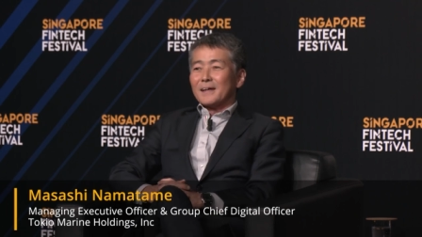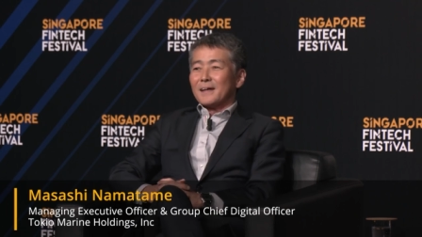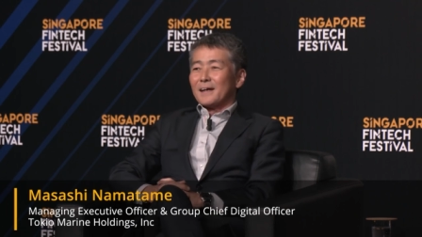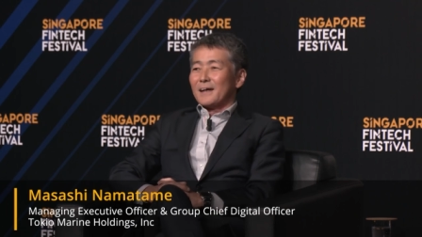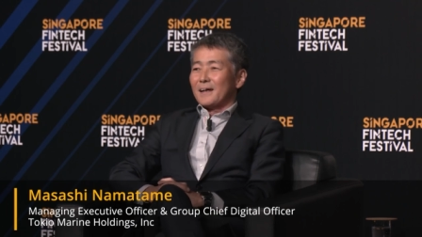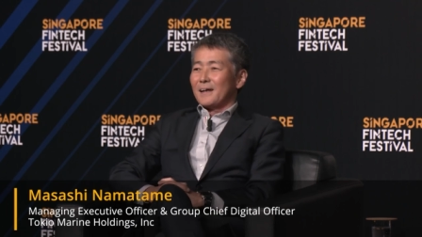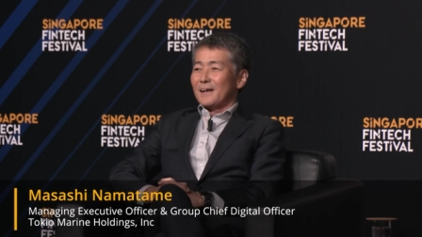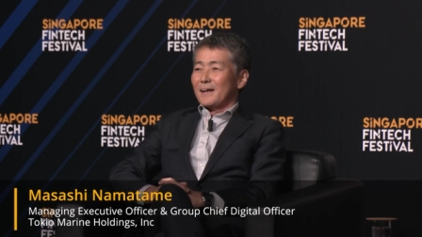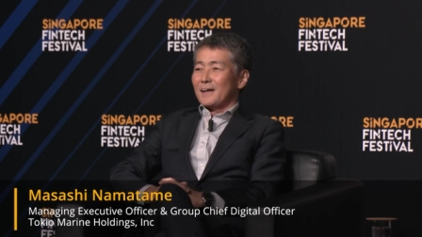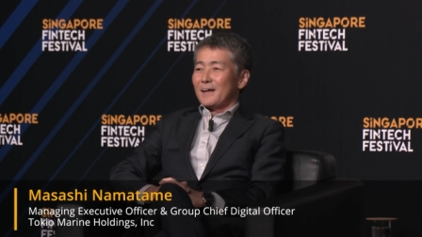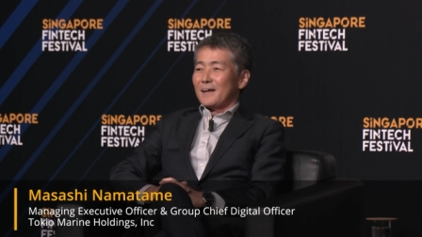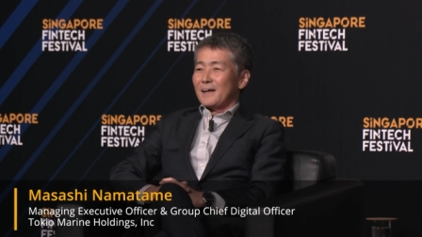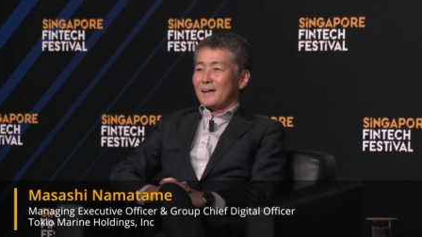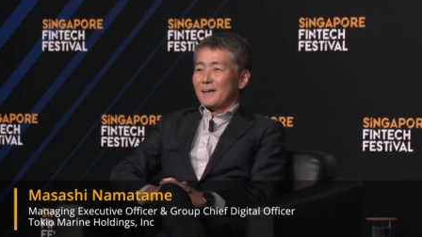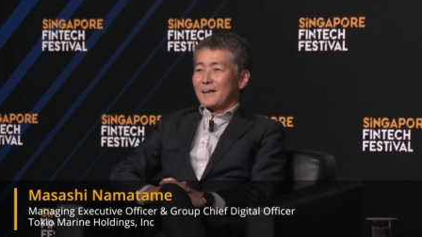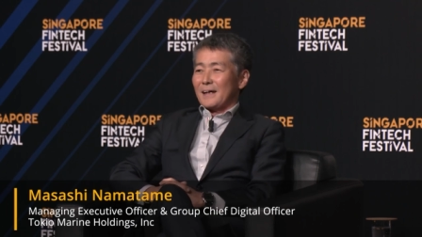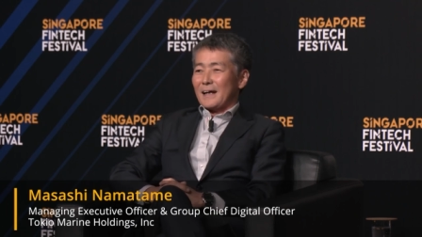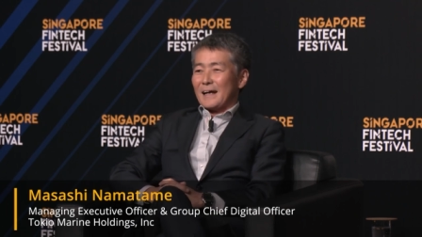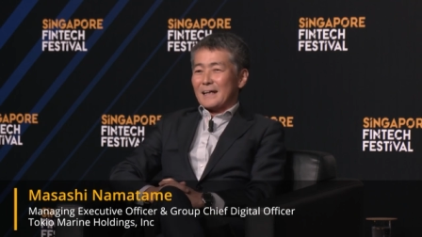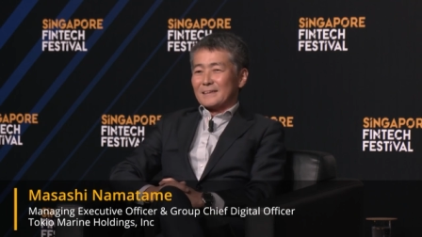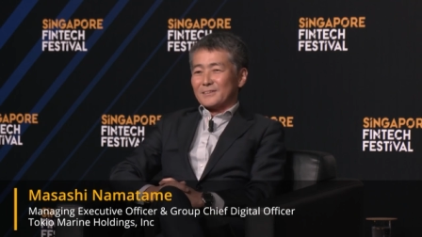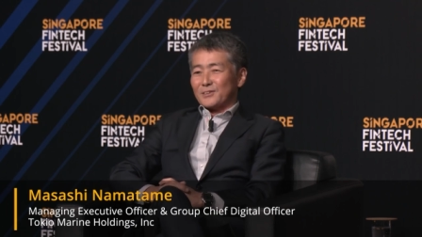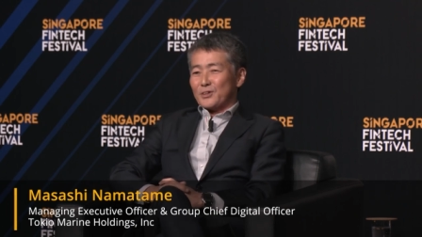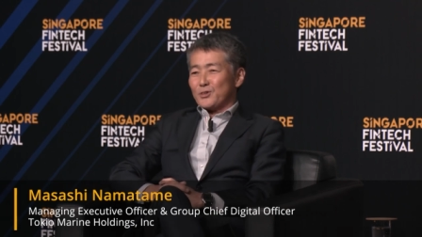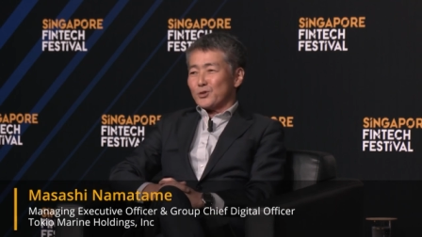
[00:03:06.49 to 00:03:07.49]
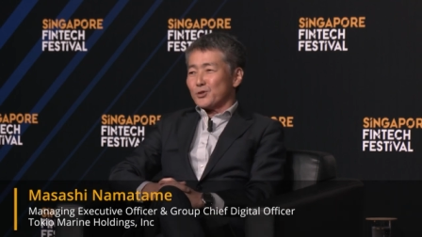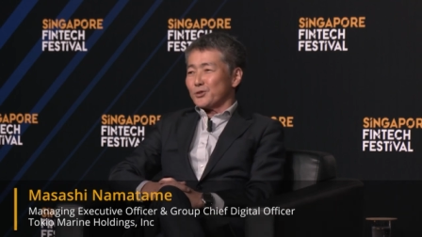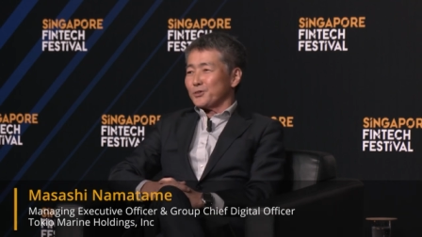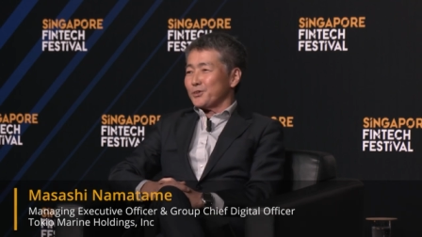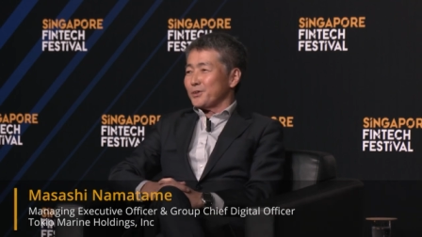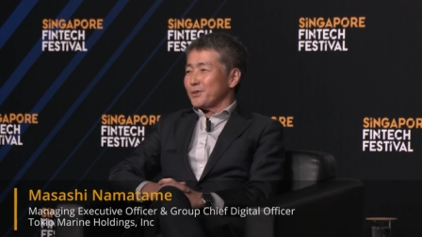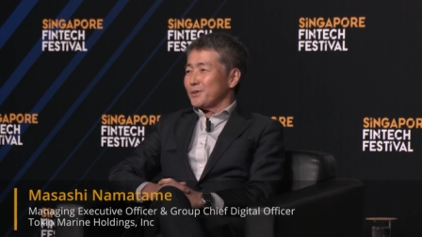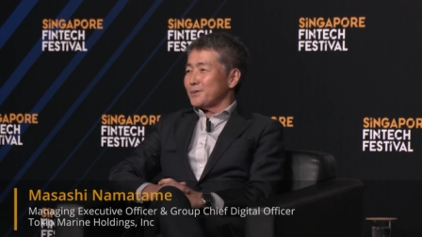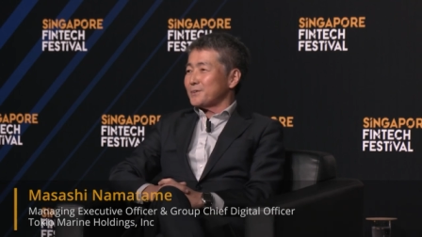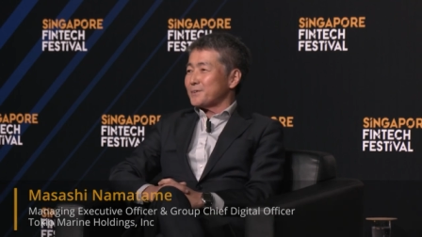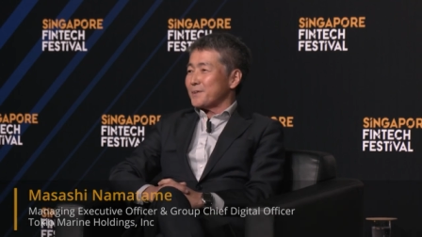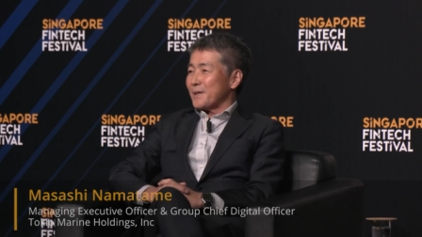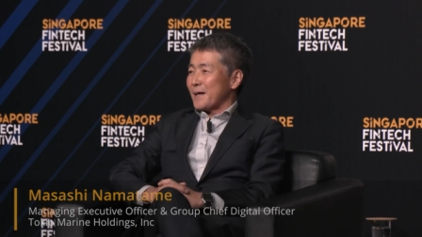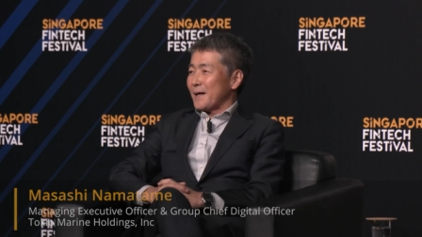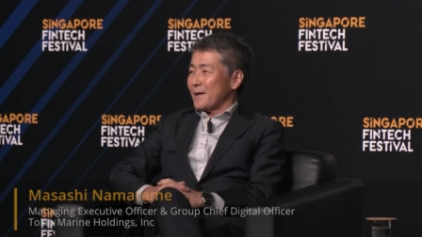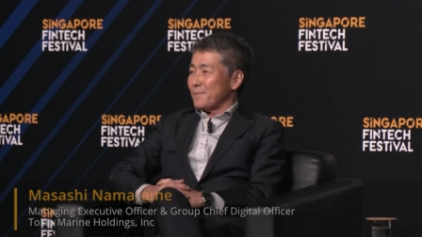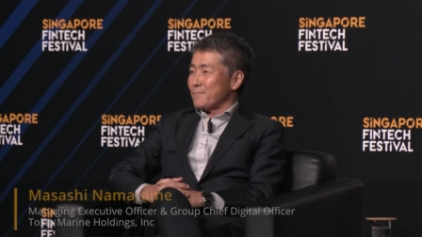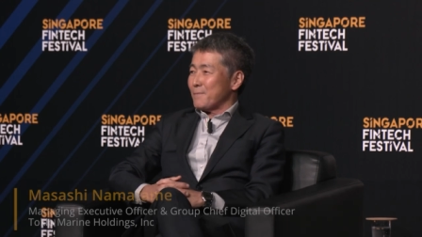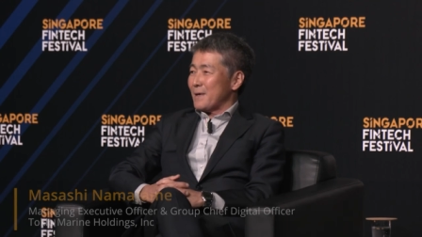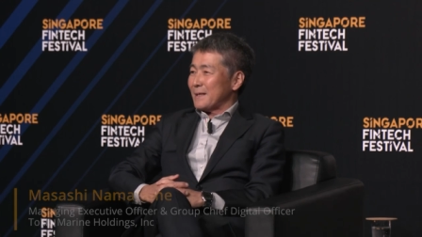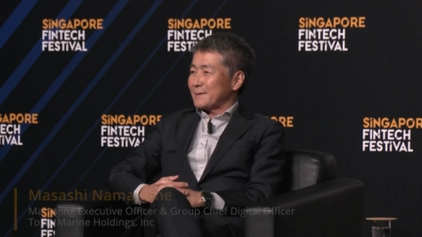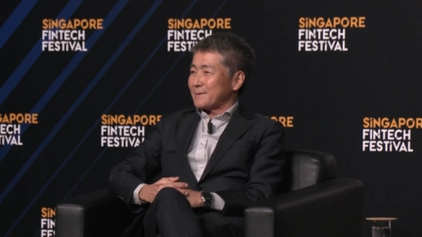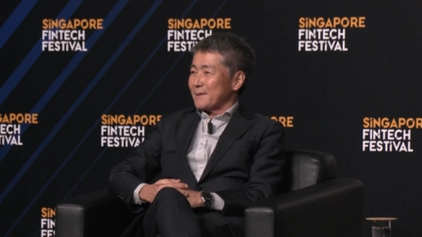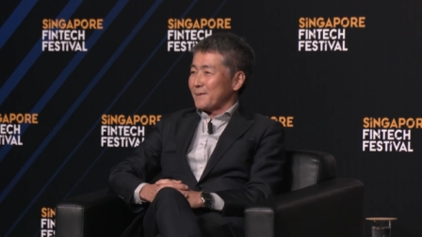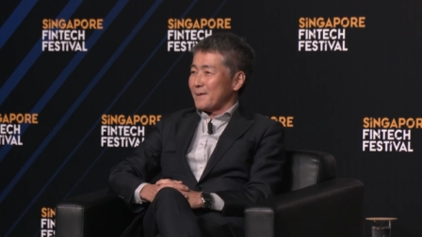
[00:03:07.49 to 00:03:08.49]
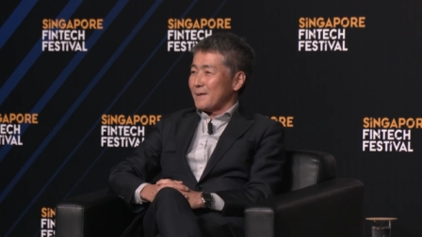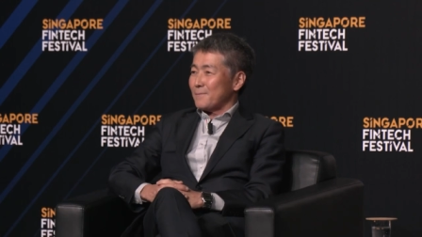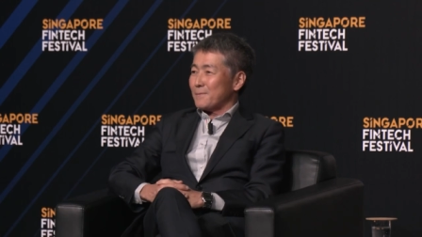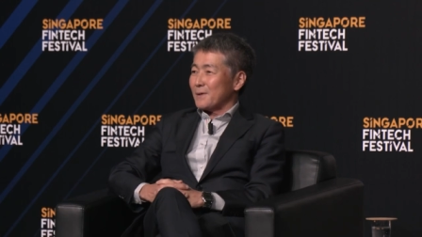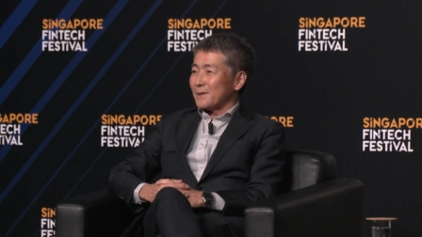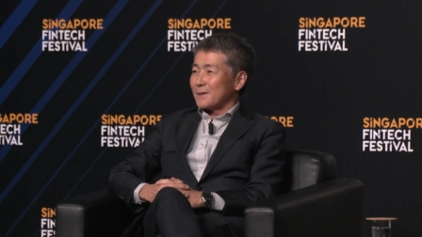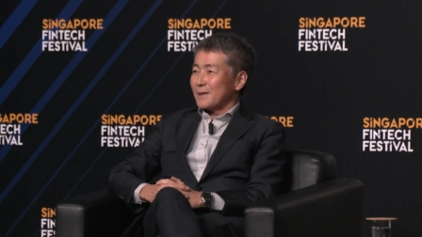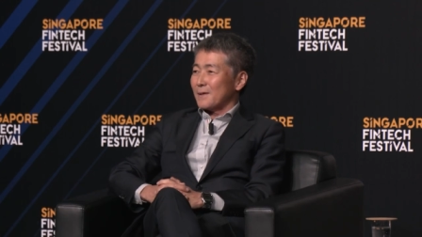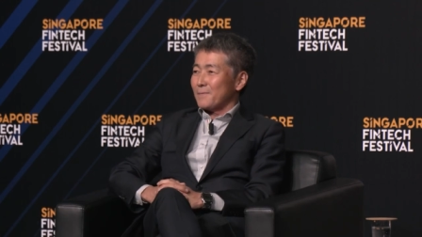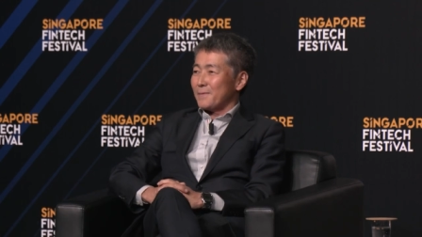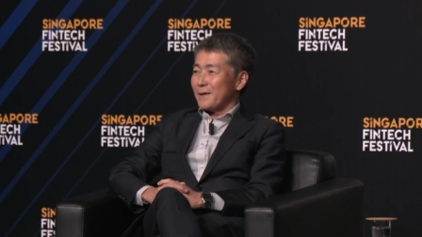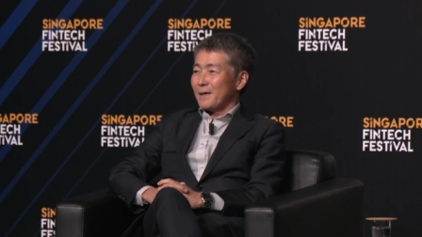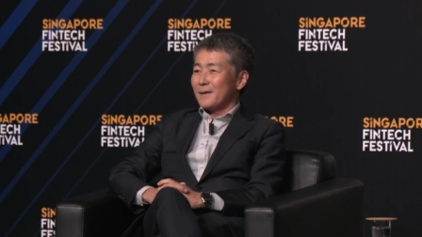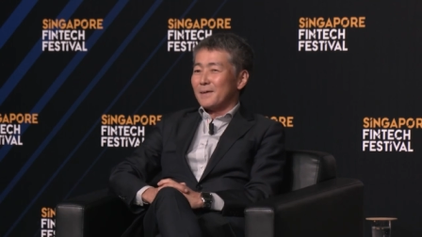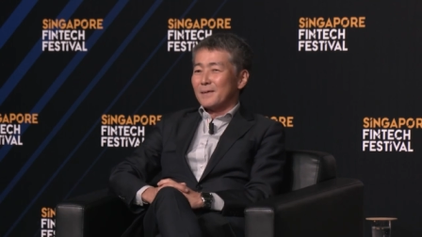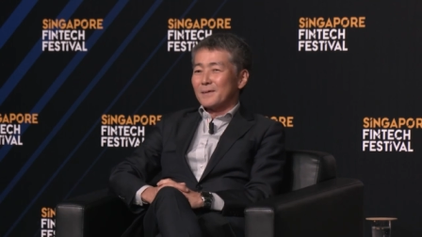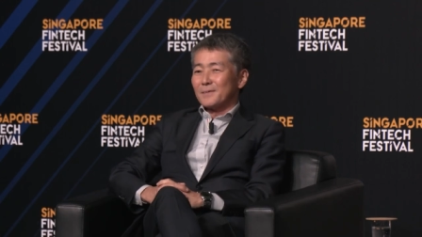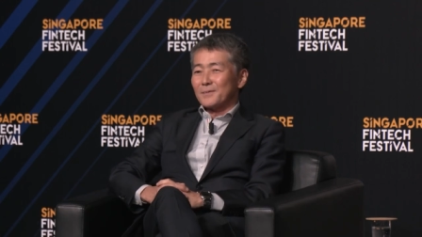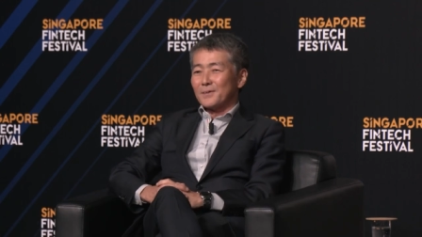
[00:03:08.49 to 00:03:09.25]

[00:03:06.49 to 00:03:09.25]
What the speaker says: As introduced, I'm Masa Namatame,